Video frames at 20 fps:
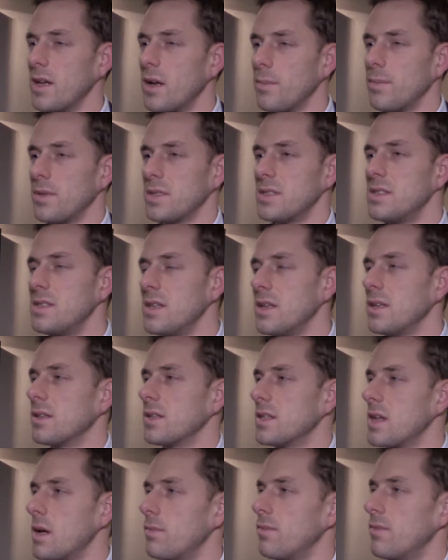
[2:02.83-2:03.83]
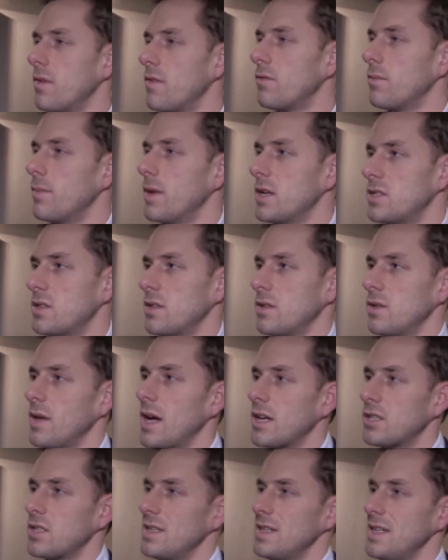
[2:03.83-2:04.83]
may not be seeing the type of information that you
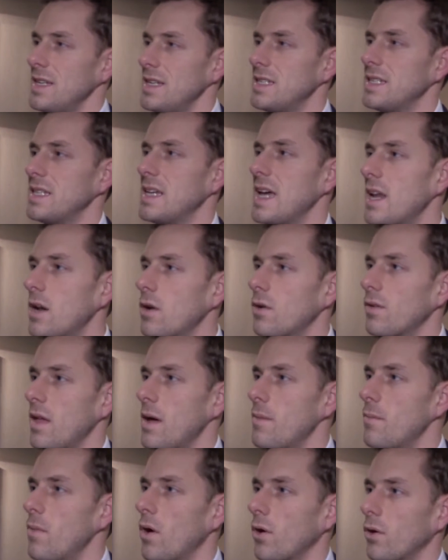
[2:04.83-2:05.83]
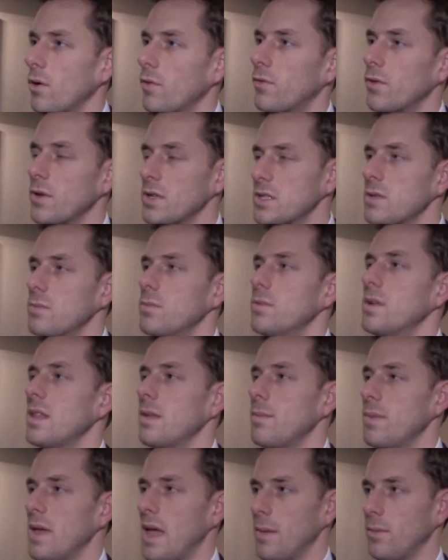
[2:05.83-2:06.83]
actually need to get out of that model for it to
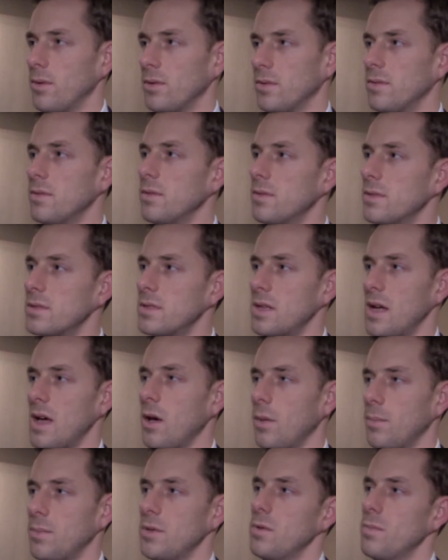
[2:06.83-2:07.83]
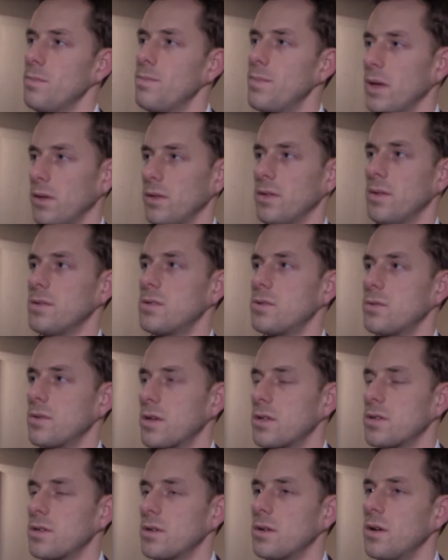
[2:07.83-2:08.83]
really be able to help you build the
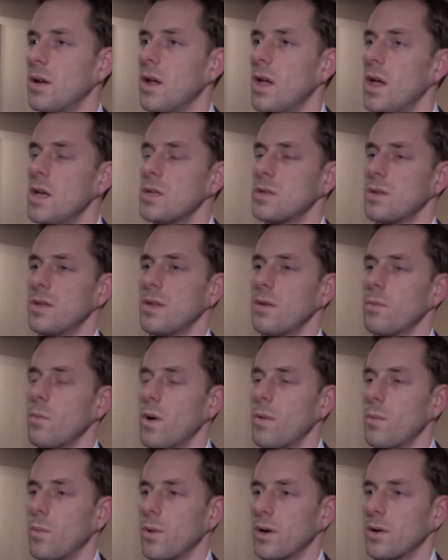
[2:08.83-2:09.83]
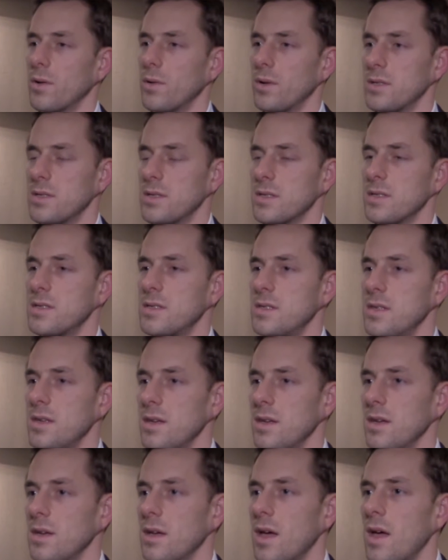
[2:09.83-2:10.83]
structure. So I think what we're going to
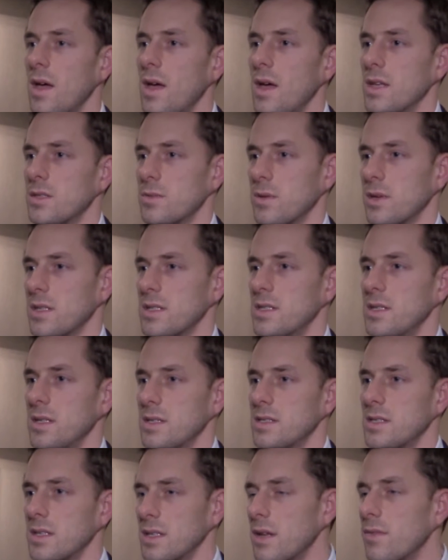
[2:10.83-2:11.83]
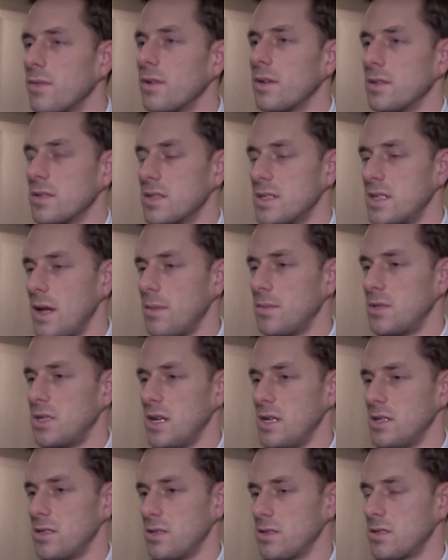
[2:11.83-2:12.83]
see is we're going to see a significant step
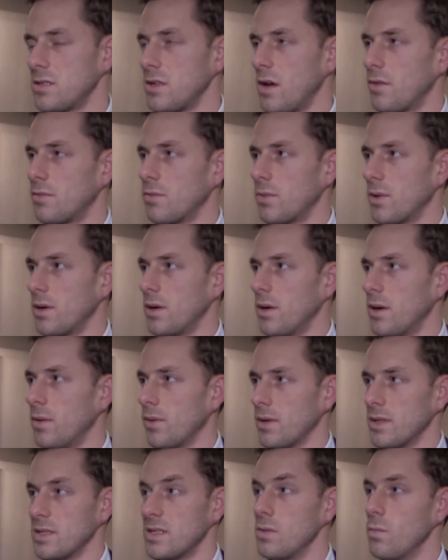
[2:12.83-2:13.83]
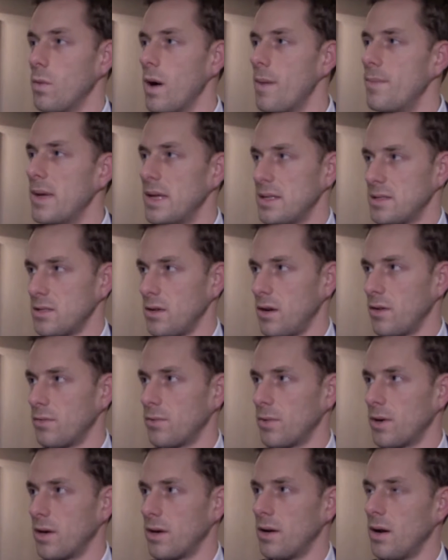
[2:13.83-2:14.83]
change in software. We're going to see web-based
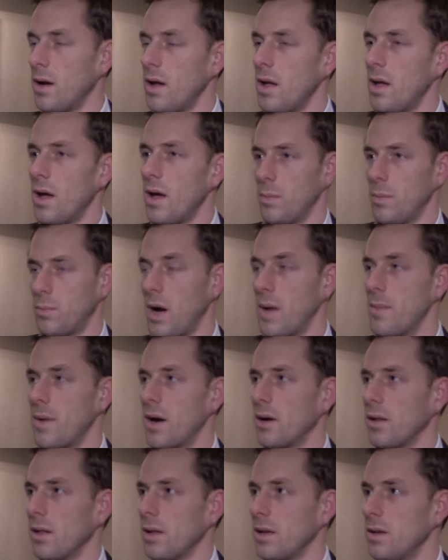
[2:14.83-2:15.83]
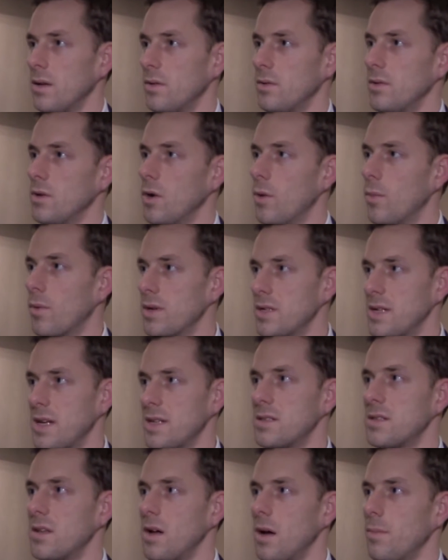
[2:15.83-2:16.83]
software primarily, no more
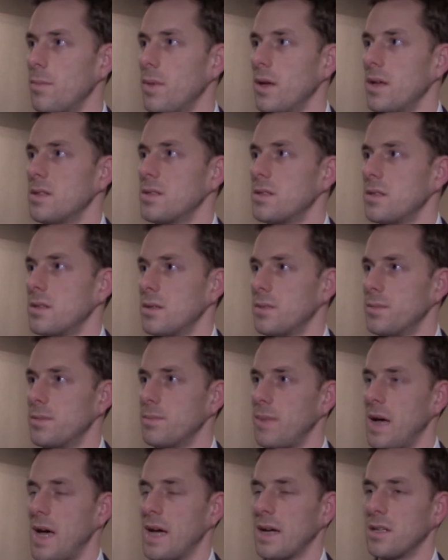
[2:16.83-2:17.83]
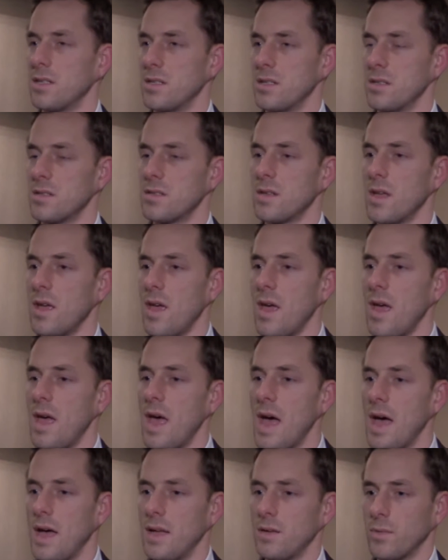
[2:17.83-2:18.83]
desktop-based packages,
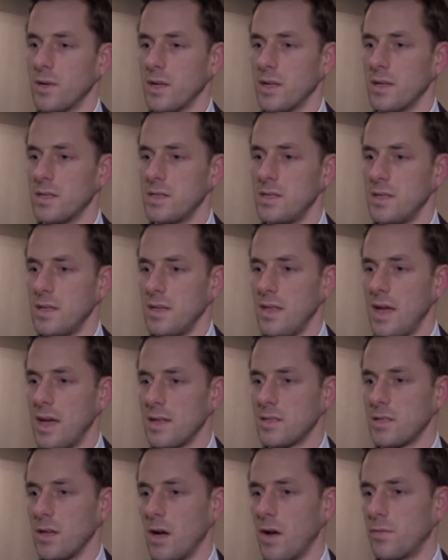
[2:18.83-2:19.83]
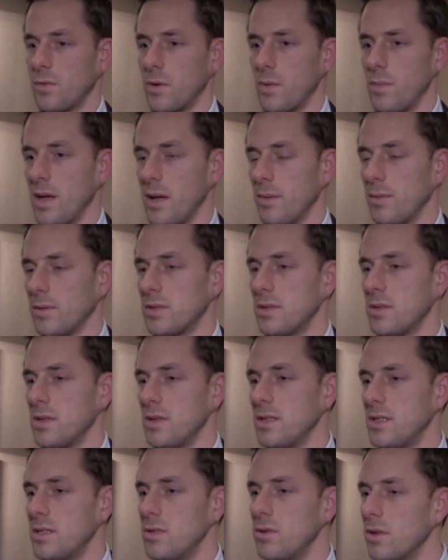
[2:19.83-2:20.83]
and we're going to see that software be able to
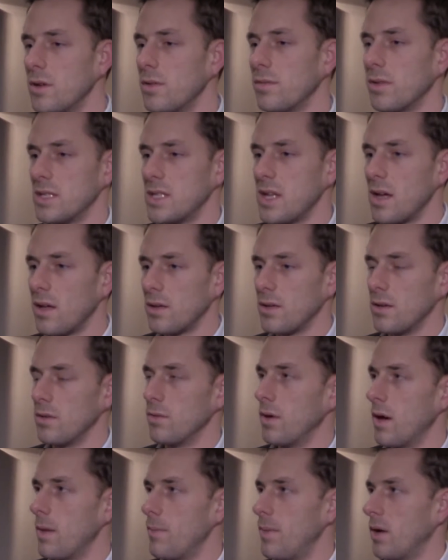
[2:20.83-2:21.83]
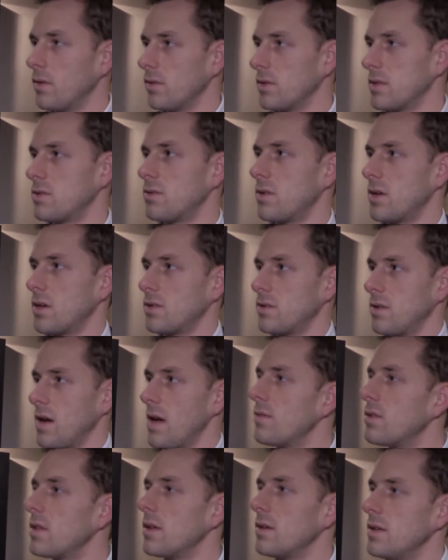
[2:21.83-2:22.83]
intuitively tell you about the structure,
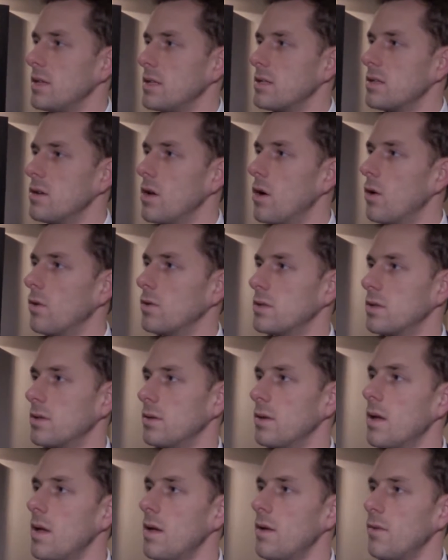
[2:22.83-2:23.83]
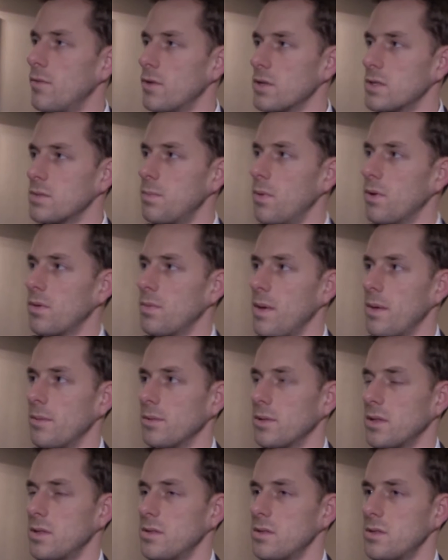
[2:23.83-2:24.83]
everything you need to know to first both be
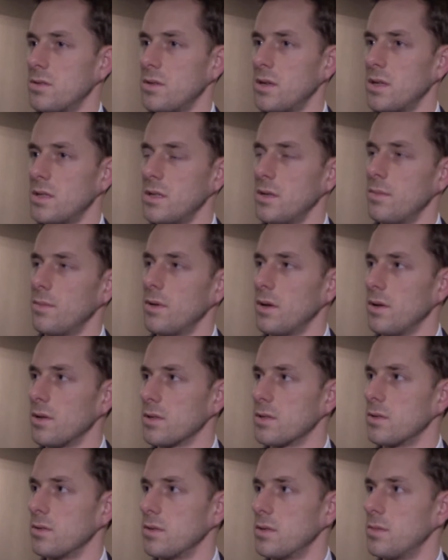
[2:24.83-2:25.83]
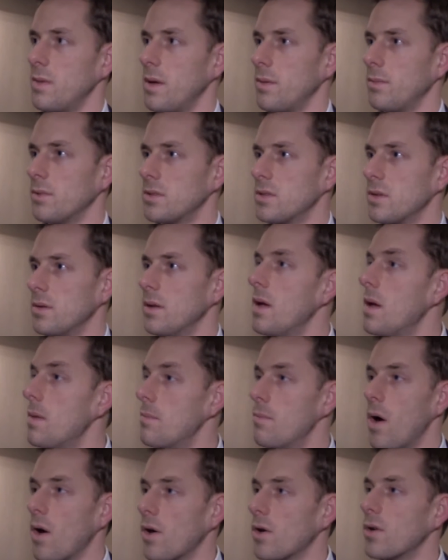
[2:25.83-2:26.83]
able to construct it, but also to be able to
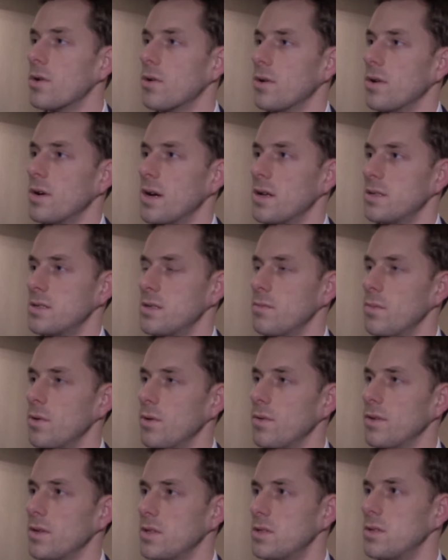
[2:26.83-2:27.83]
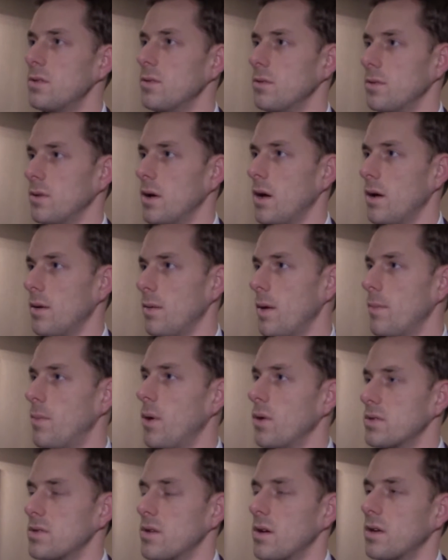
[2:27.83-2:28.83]
monitor it as you move into a
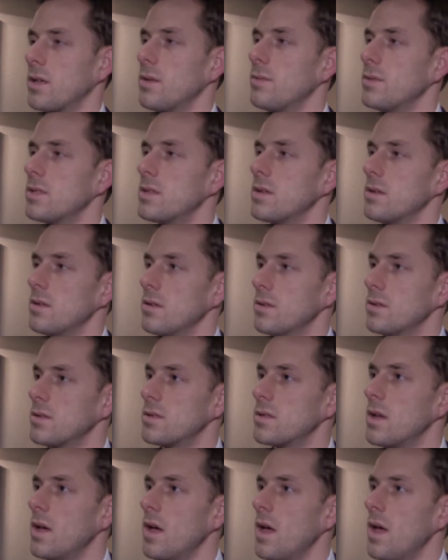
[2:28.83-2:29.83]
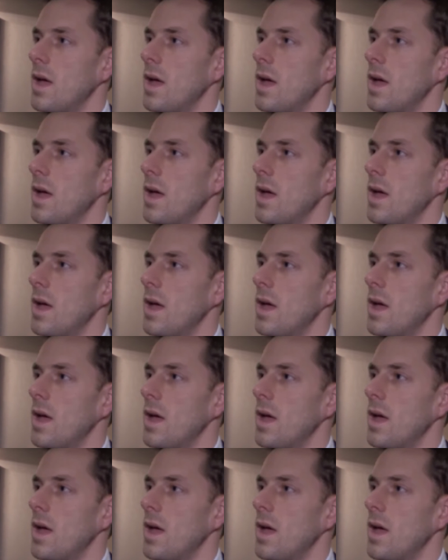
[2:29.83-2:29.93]
post-occupancy use